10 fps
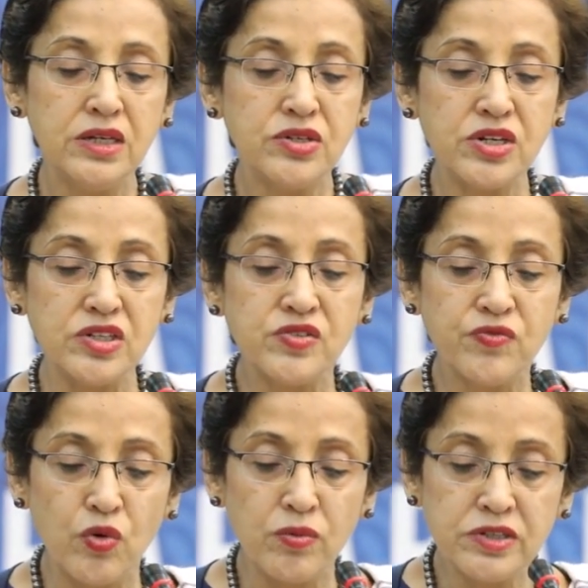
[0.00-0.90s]

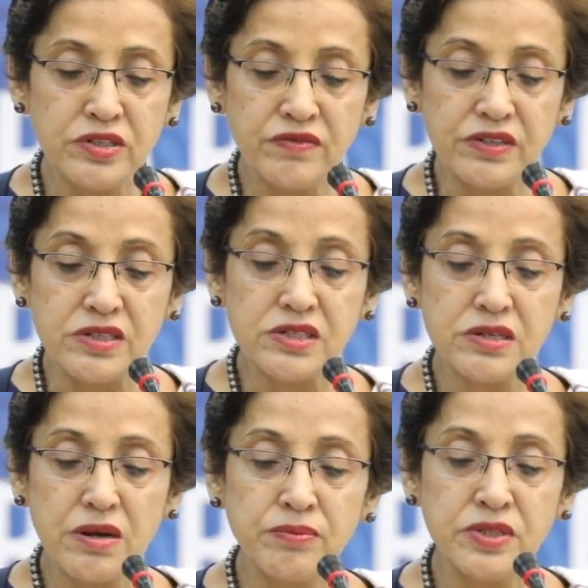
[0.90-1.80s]
transformative and
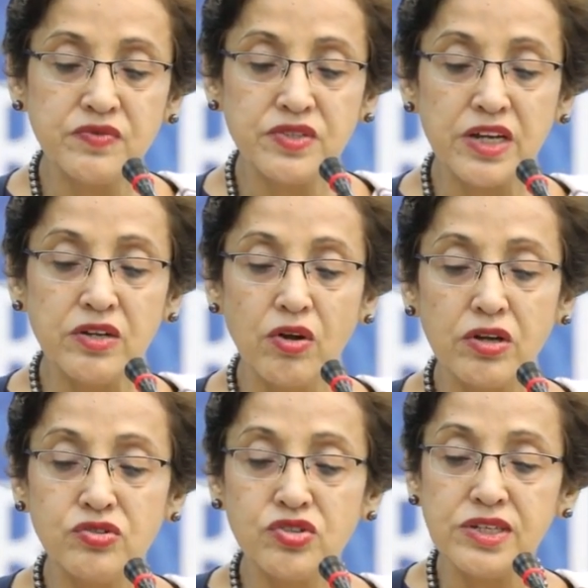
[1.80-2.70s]
disruptive
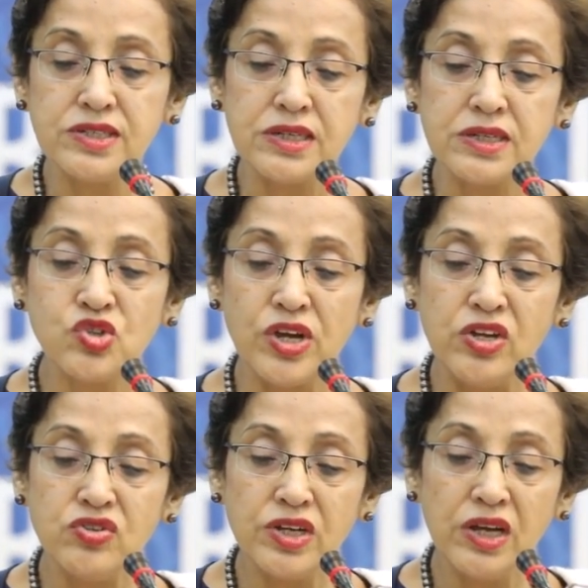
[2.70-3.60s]
technologies are
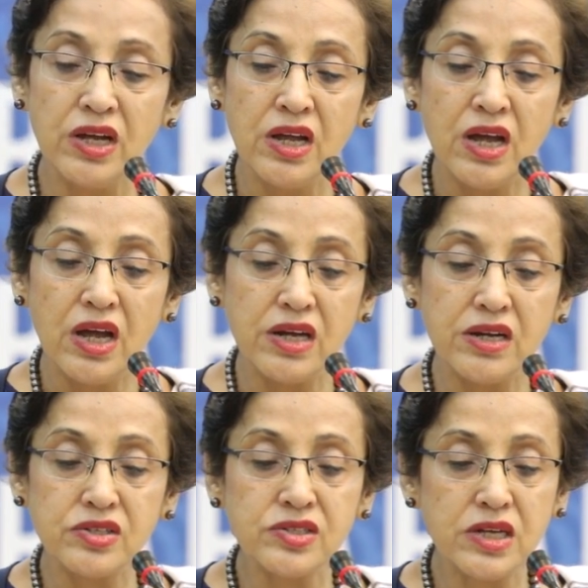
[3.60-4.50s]
changing and
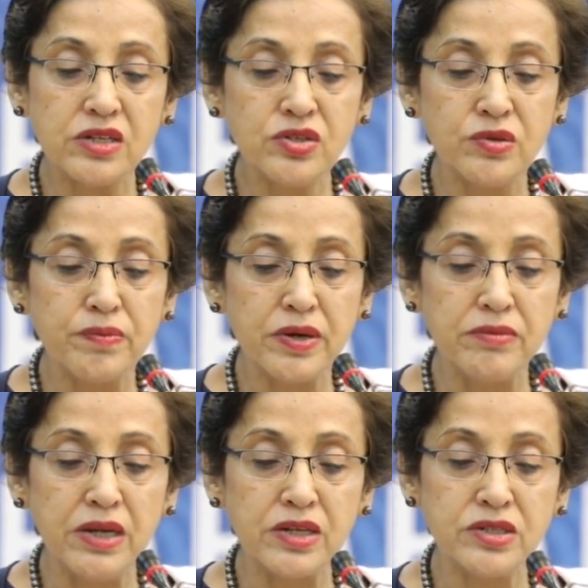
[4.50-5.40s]
are set to
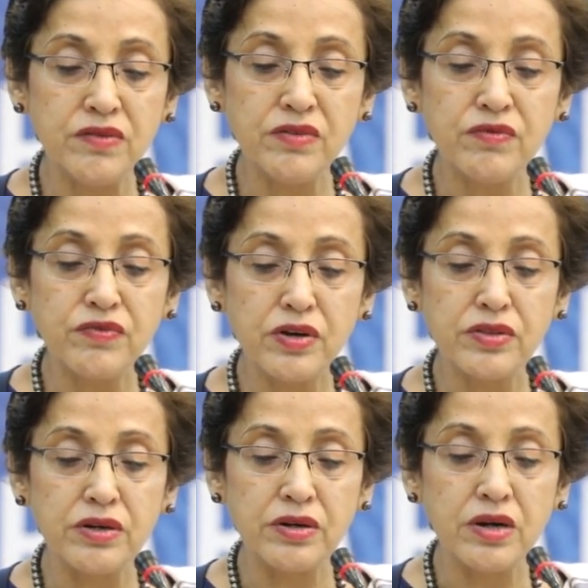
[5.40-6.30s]
permeate even
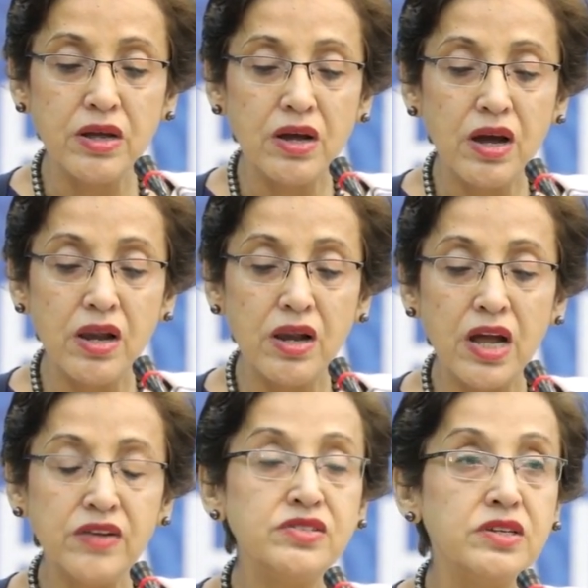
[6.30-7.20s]
further our
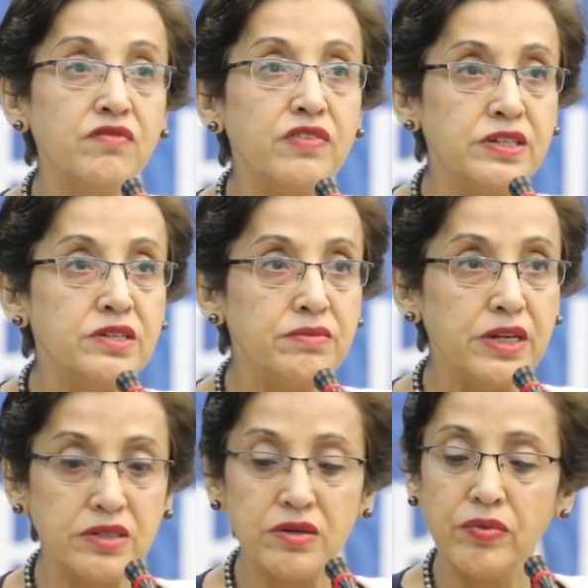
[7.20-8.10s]
lives in
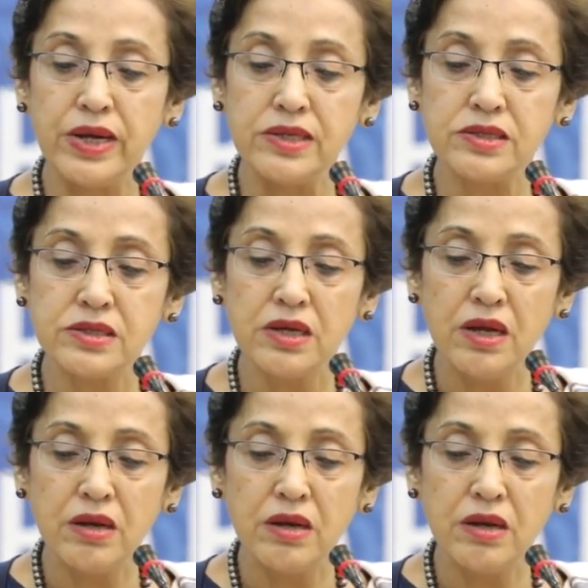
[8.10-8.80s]
fundamental ways,